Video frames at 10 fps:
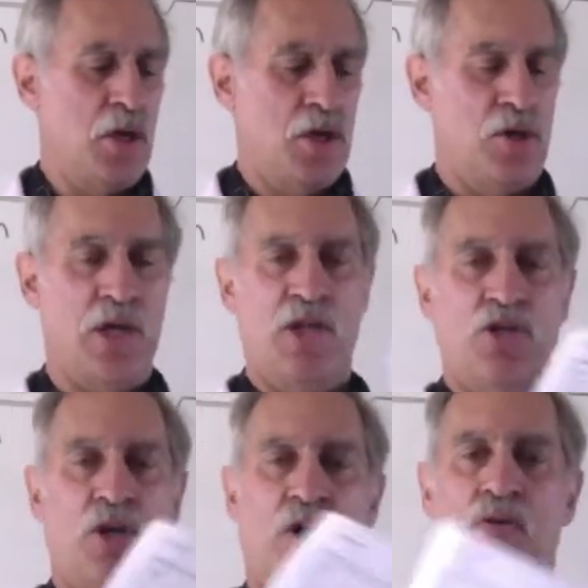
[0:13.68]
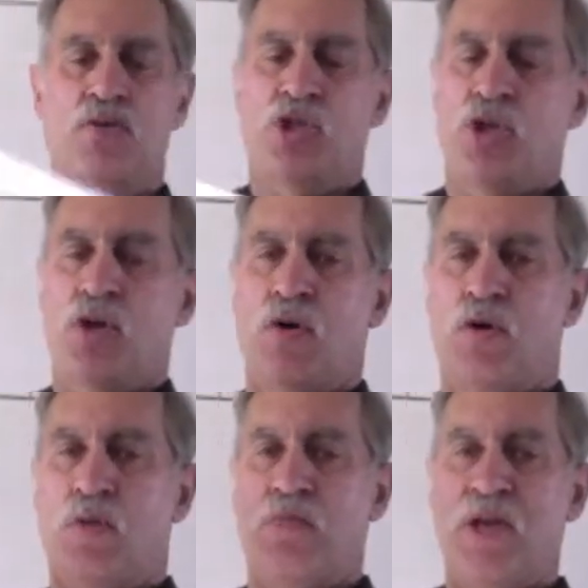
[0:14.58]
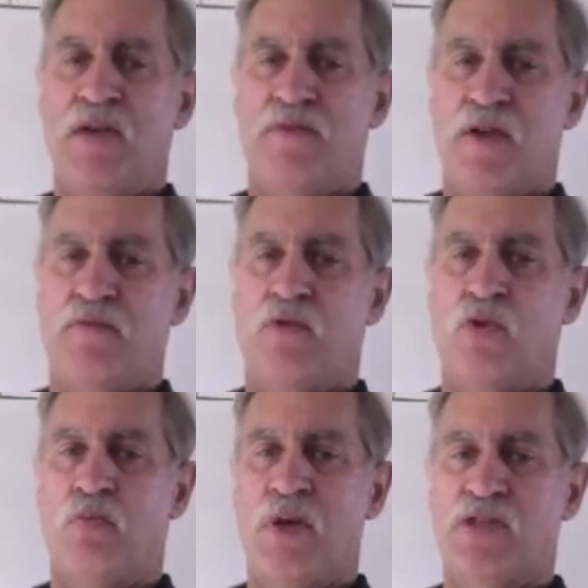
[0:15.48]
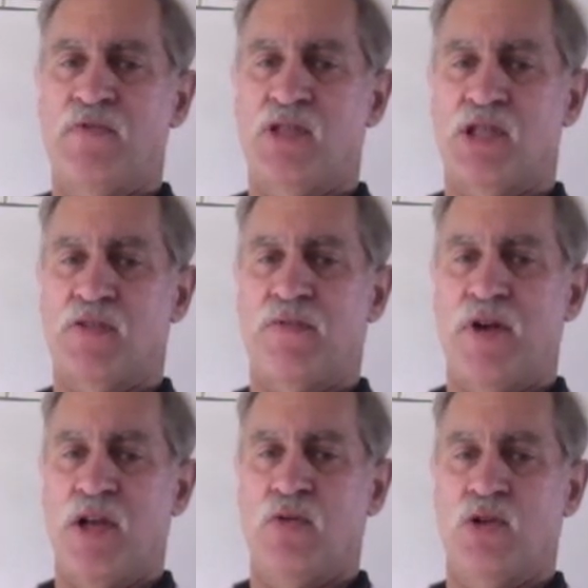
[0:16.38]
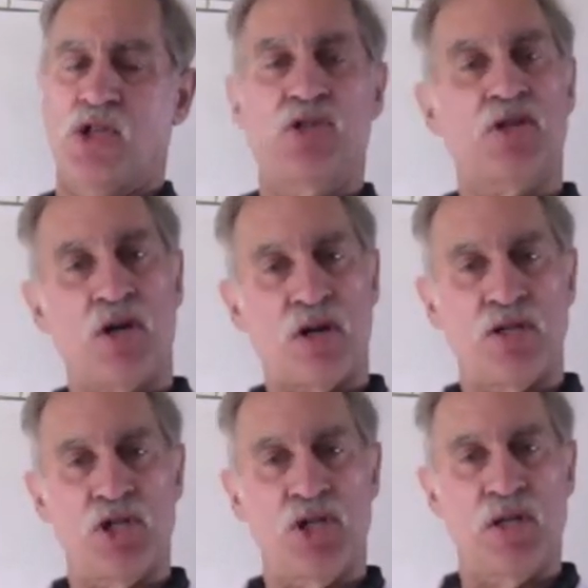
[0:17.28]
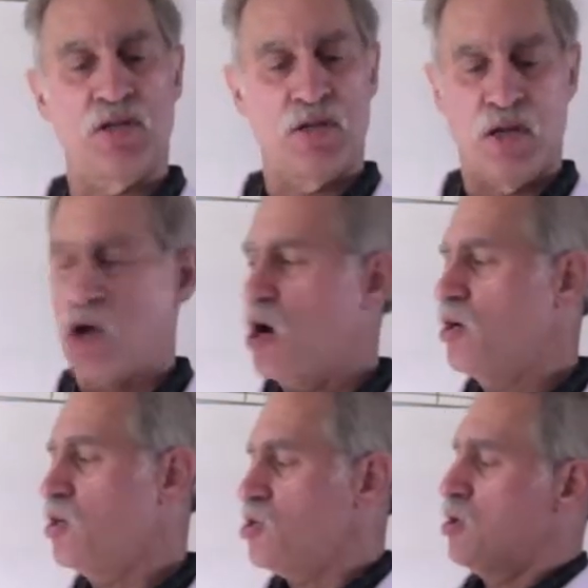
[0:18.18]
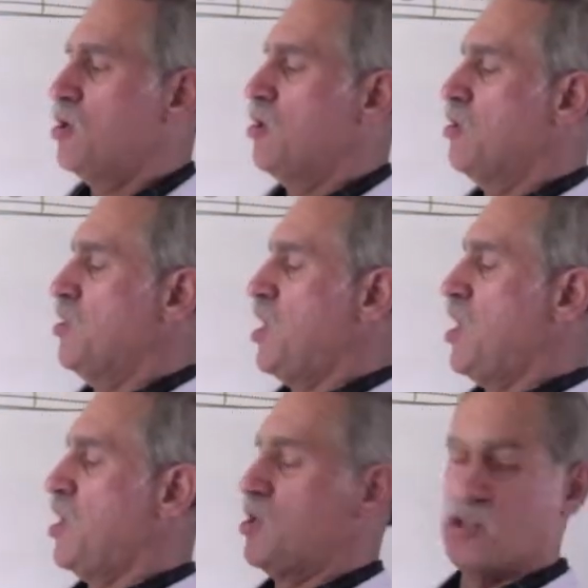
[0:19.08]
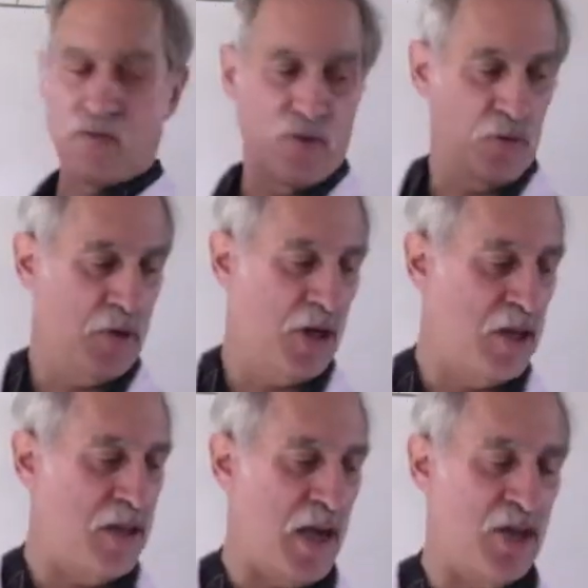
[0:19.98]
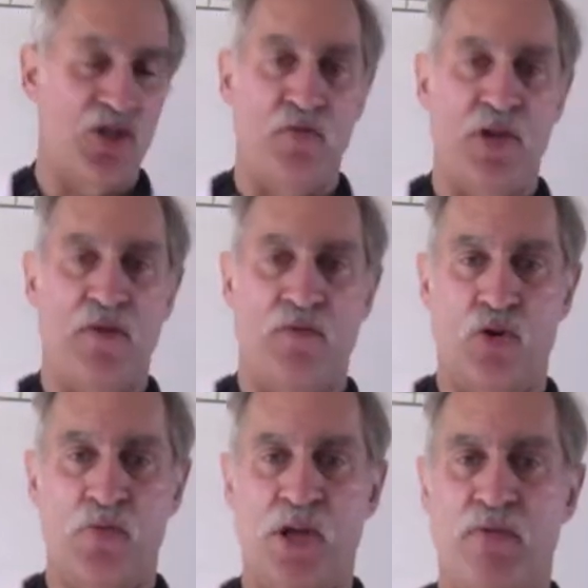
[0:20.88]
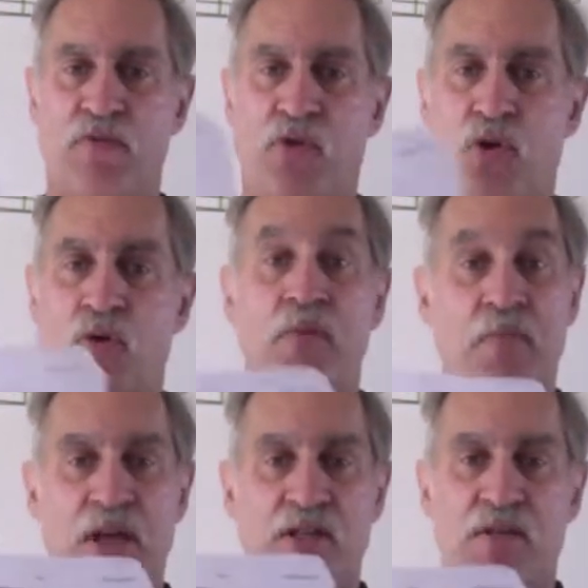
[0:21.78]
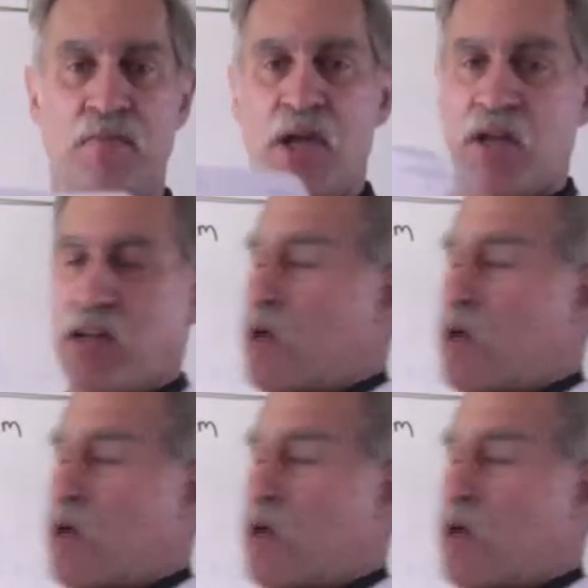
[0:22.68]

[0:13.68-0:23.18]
You're going to go to your BFF or best physics friend, which is the data sheet. On it, there is a formula, there has to be a formula for momentum, and it